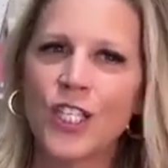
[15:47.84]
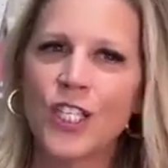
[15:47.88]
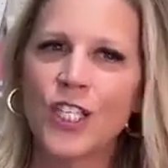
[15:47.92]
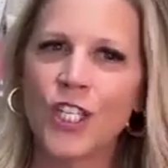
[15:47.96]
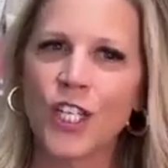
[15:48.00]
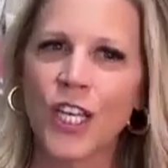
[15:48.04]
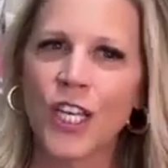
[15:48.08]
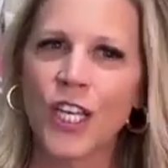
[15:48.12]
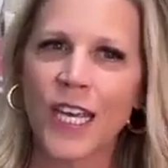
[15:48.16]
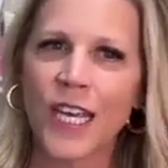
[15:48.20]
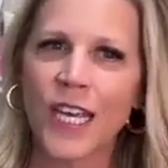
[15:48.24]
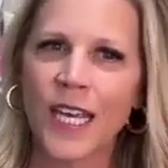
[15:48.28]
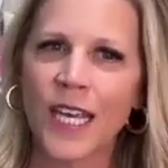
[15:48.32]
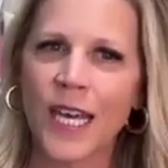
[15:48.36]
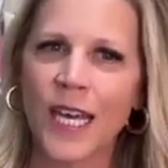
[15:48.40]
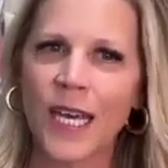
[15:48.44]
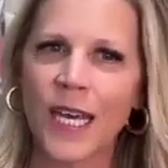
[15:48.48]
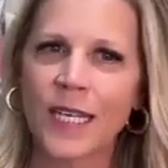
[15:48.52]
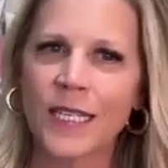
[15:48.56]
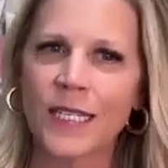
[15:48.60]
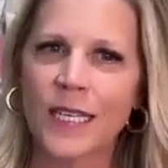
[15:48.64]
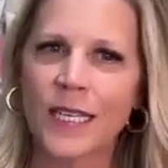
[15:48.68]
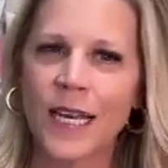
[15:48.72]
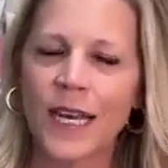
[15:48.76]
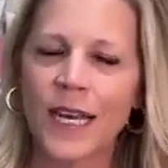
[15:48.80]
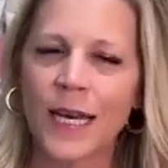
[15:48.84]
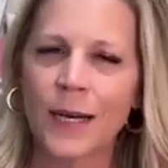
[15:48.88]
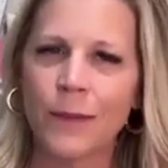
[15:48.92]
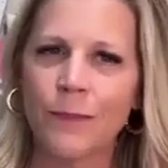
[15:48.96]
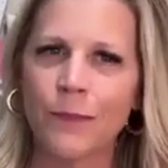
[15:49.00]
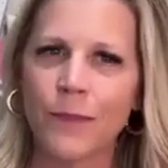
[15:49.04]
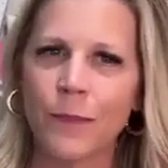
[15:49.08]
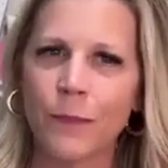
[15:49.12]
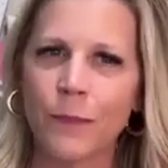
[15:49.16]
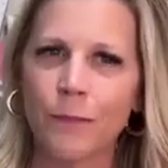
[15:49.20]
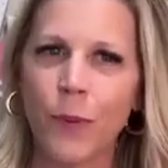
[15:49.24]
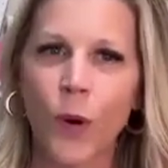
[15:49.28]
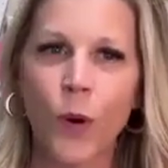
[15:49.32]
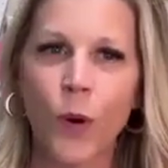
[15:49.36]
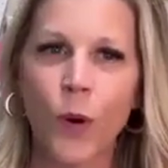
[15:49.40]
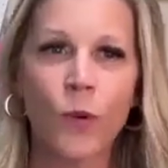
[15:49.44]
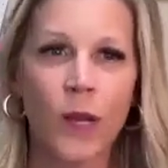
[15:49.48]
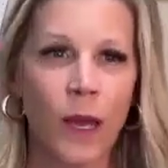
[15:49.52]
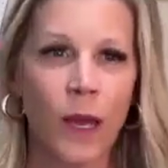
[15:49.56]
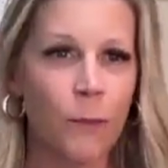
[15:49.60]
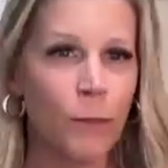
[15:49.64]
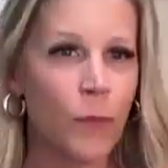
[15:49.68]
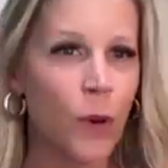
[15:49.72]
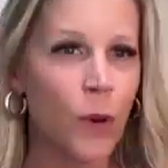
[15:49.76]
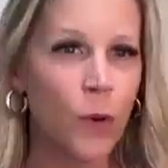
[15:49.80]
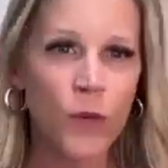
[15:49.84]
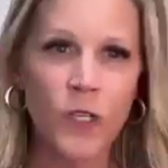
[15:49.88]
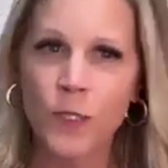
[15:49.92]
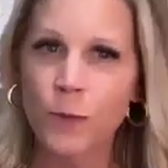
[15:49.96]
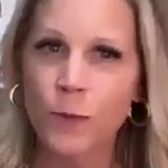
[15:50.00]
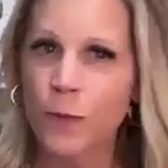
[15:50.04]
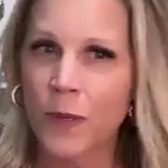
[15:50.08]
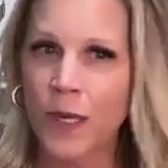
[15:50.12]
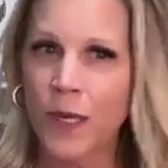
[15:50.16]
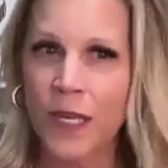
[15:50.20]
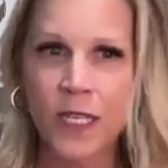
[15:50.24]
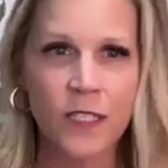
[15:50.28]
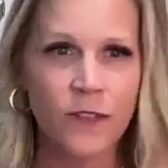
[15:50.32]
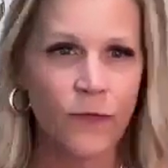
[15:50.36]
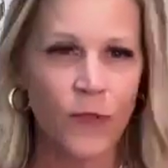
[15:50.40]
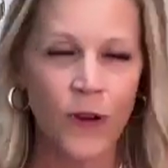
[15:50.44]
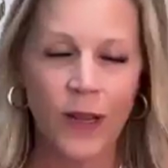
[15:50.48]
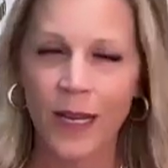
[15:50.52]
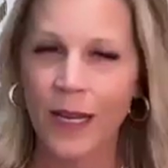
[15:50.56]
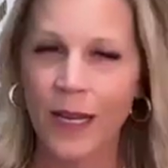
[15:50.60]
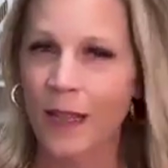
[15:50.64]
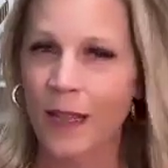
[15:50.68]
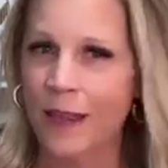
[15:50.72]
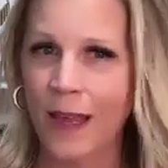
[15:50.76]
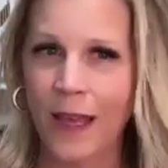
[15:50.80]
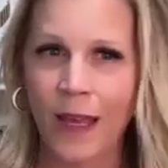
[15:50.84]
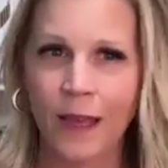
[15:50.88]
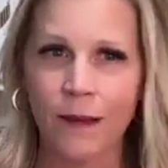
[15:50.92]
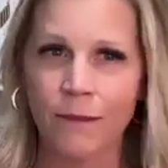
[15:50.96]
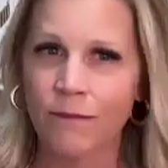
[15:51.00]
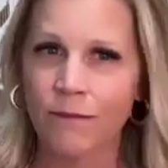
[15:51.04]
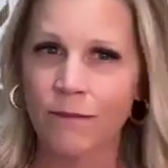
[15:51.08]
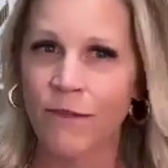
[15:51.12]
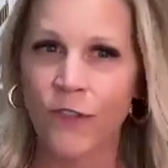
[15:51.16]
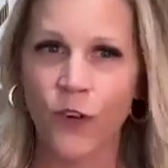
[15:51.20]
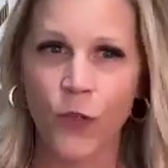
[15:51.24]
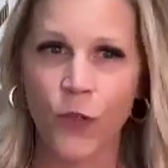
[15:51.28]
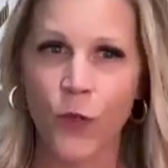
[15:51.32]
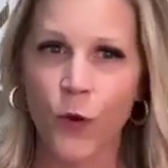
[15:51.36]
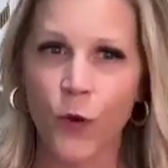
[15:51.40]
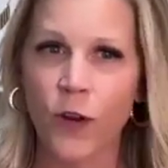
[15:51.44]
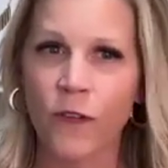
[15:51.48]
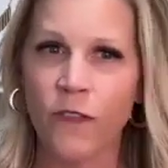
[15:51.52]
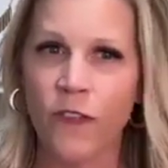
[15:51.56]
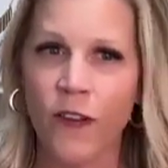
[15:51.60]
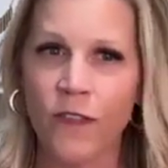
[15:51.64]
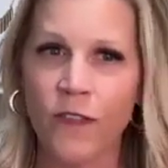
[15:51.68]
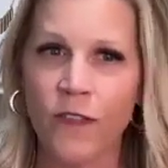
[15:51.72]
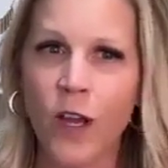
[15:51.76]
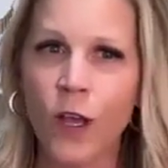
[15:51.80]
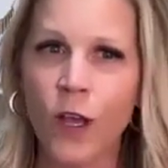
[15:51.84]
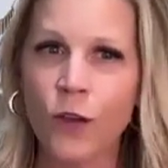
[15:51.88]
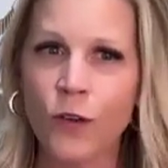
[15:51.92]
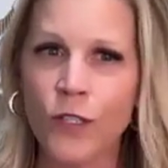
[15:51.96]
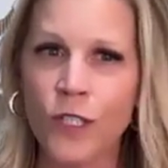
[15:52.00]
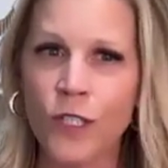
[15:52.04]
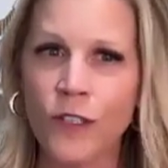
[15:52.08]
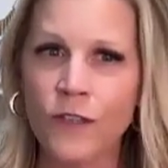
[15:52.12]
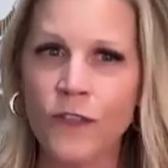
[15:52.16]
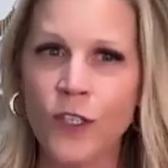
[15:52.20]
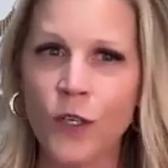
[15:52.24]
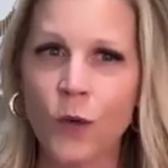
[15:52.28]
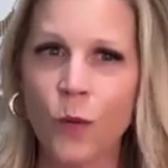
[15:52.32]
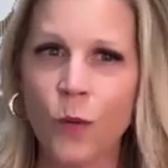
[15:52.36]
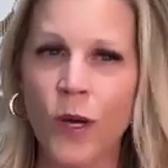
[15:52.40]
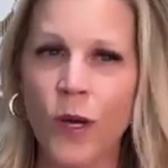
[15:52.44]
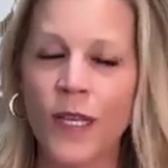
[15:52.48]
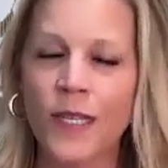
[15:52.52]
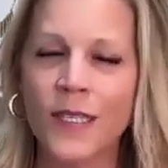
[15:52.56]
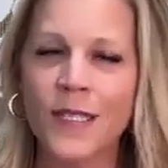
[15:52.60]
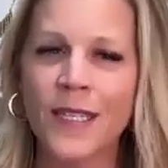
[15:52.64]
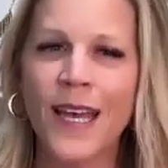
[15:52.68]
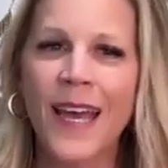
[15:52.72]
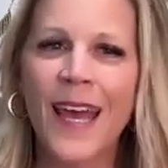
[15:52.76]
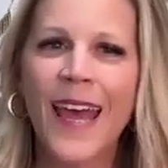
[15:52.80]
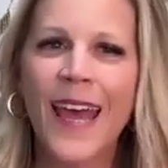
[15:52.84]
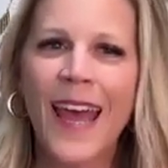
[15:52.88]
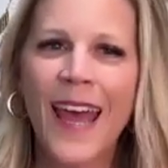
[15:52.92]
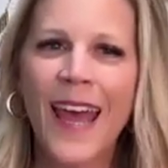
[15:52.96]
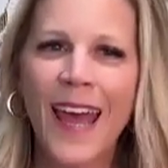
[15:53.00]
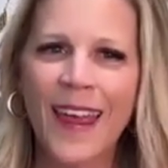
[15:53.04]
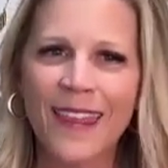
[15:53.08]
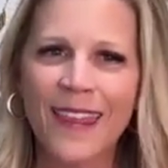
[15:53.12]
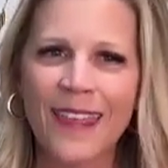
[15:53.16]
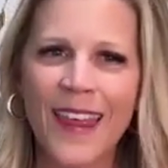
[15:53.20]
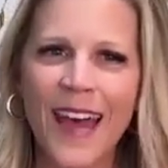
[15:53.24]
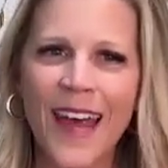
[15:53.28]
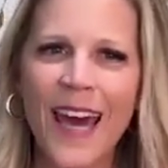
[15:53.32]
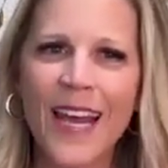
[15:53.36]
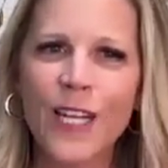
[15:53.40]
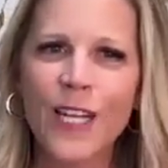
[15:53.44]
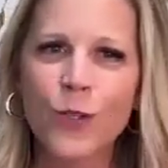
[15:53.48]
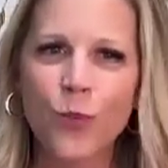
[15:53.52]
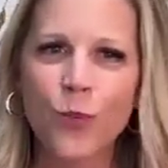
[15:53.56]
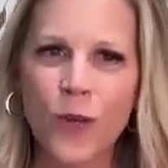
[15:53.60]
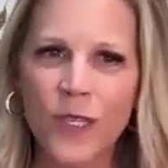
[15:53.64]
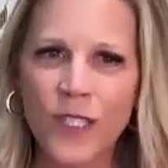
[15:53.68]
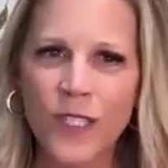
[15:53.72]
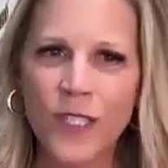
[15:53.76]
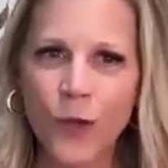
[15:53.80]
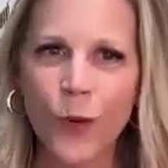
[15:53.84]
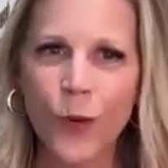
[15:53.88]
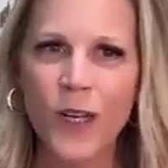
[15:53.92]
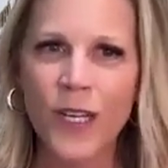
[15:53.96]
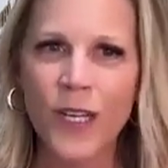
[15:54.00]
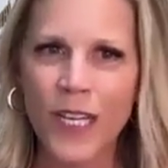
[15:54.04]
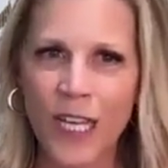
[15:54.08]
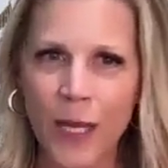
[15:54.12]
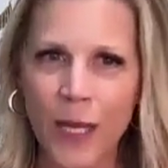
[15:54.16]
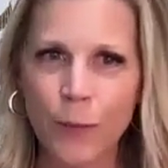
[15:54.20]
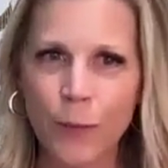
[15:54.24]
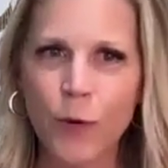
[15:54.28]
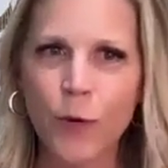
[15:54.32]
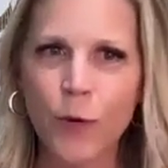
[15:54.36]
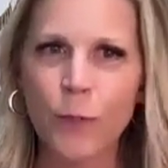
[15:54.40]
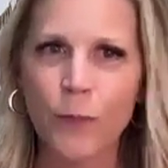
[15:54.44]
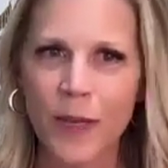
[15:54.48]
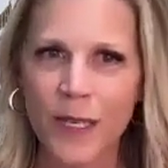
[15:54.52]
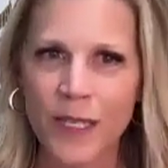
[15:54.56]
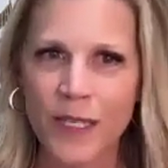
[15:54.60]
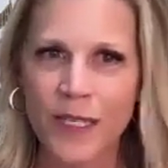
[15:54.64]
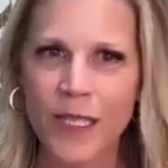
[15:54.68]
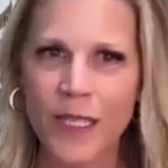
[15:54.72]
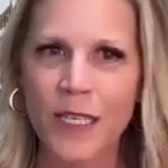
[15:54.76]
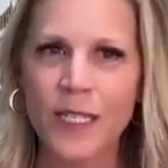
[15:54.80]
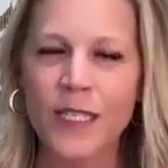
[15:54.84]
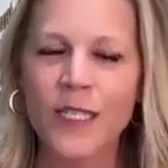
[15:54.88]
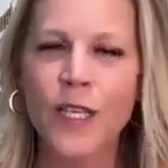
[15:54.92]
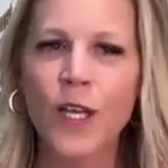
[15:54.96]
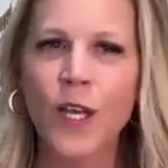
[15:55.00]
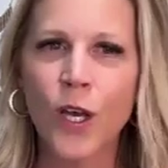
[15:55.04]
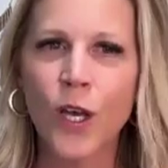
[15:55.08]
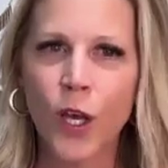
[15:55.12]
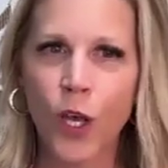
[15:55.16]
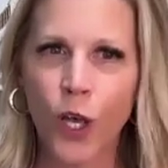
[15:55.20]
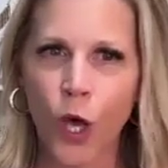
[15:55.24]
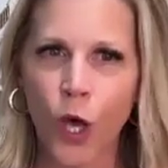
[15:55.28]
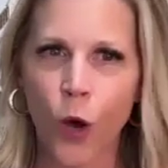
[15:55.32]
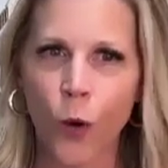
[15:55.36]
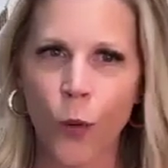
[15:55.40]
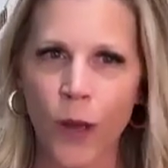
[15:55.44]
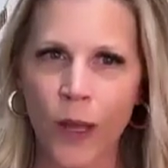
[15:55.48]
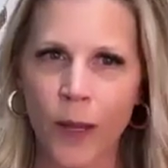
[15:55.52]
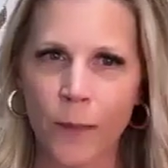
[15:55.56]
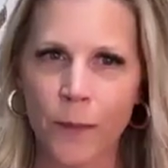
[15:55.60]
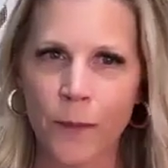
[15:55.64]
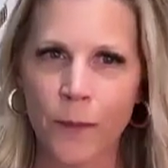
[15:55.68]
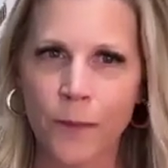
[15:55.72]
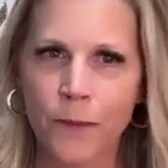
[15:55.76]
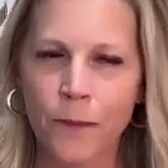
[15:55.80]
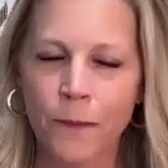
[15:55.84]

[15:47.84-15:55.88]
She can get a bonus piece, anything for $35 if she wants. And that is what's going to keep your business going.